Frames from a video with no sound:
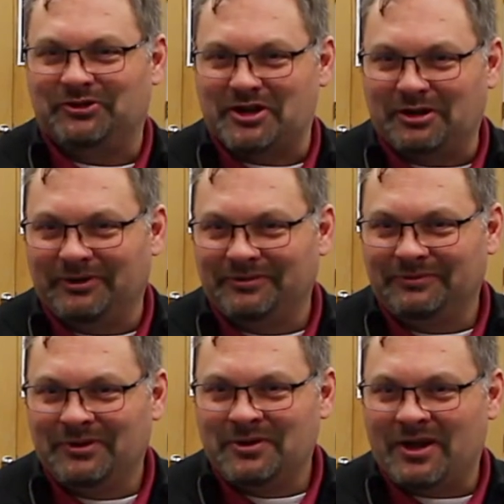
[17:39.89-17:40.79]
and
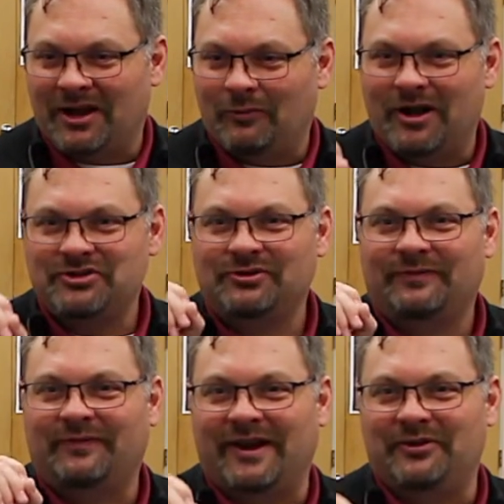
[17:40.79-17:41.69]
gentlemen, I want you to
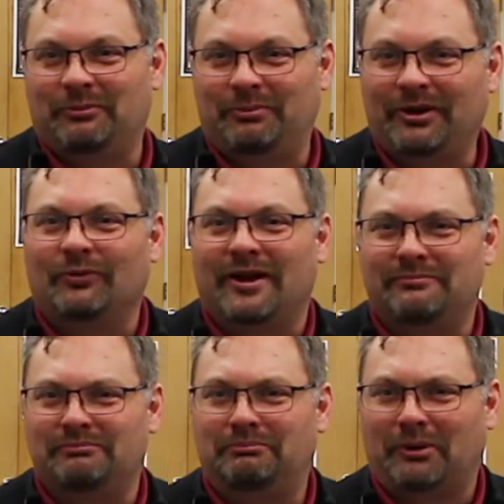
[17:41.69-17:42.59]
find the big
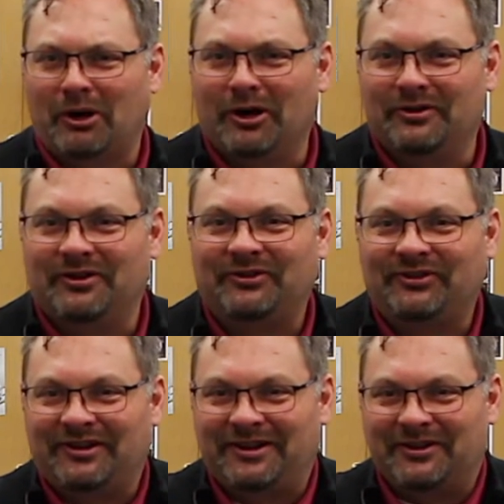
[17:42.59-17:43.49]
red barn that's
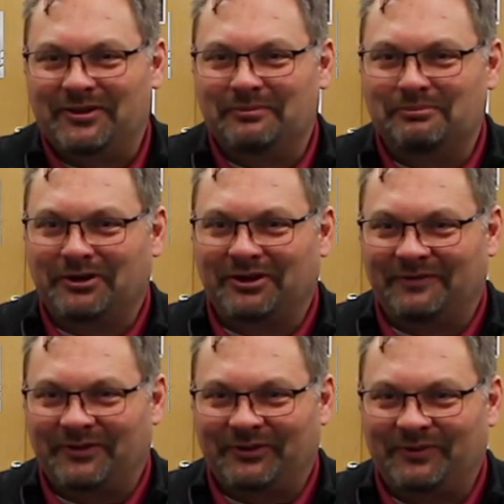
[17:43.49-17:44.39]
sitting in the middle
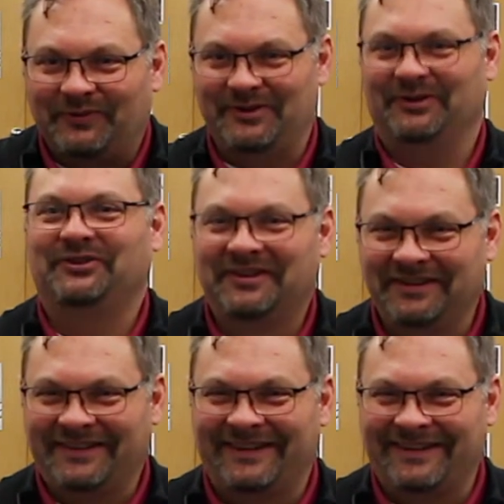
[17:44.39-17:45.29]
of this field.
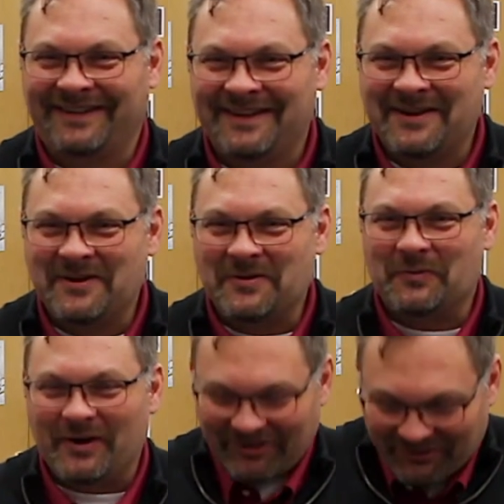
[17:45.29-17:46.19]

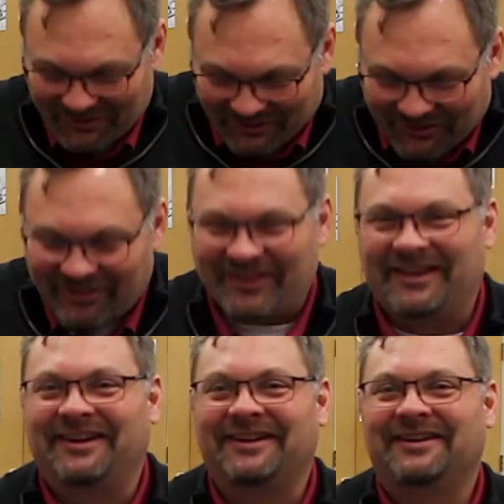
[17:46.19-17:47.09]
What is this
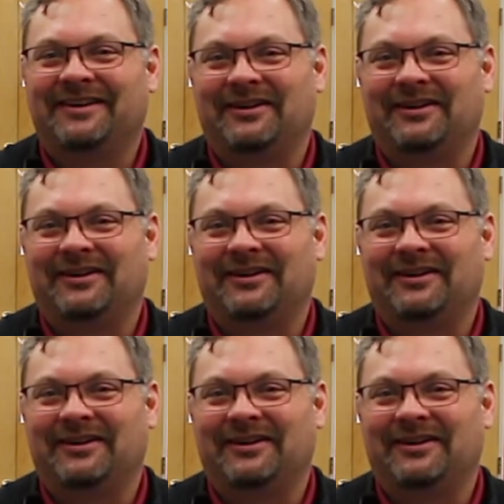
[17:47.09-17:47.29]
thing